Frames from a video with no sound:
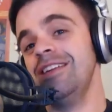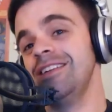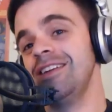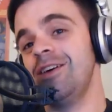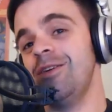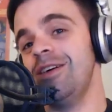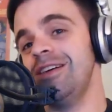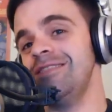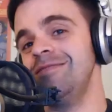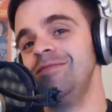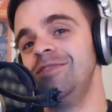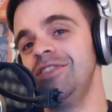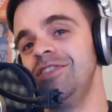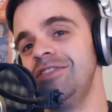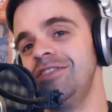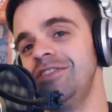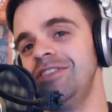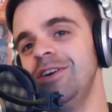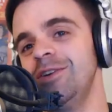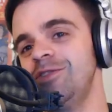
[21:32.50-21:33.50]
go ahead and
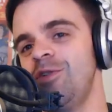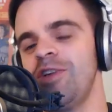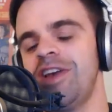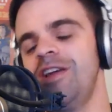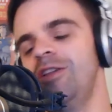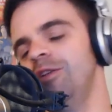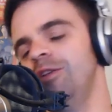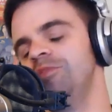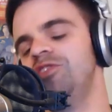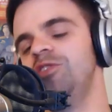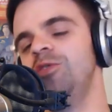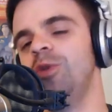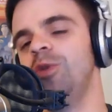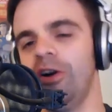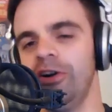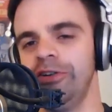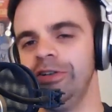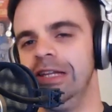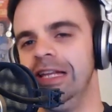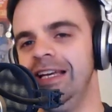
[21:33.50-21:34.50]
just, don't kill him too
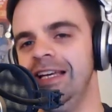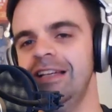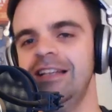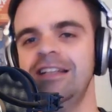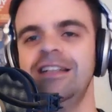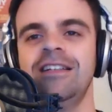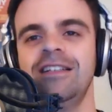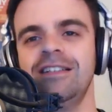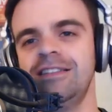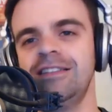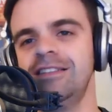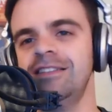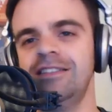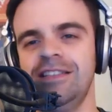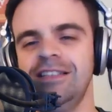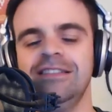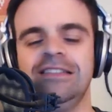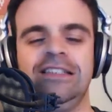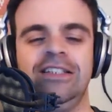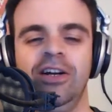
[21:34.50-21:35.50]
hardly.
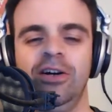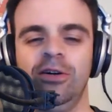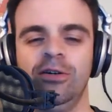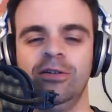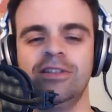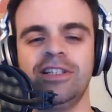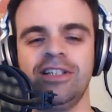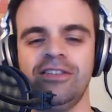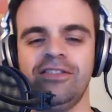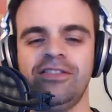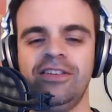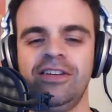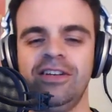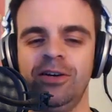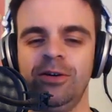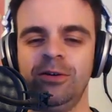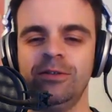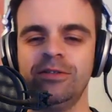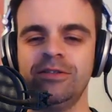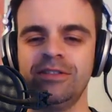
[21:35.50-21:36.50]
Because,
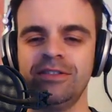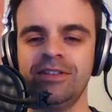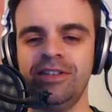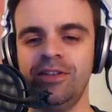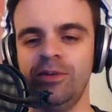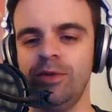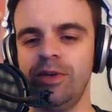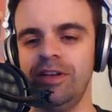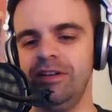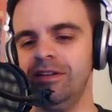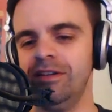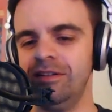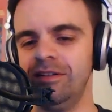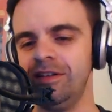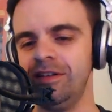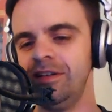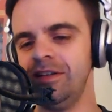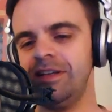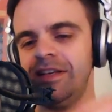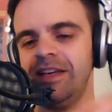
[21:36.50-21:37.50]
you can
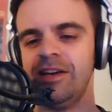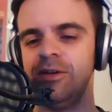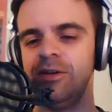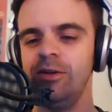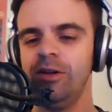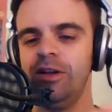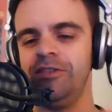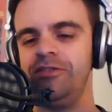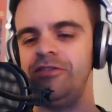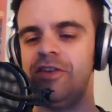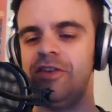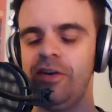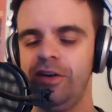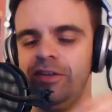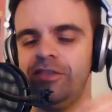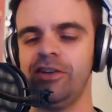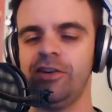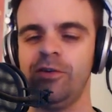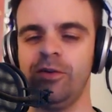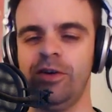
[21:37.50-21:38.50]
kill on various
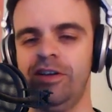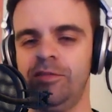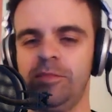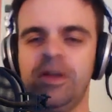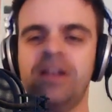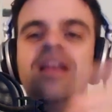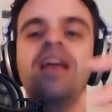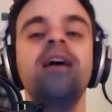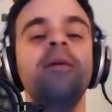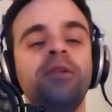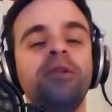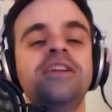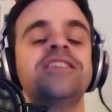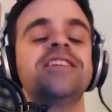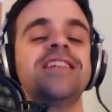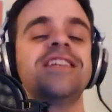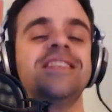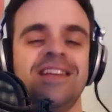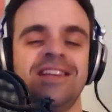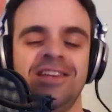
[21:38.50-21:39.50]
degrees. But please
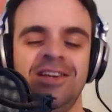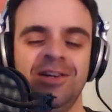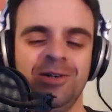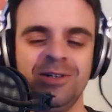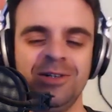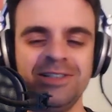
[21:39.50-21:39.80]
continue.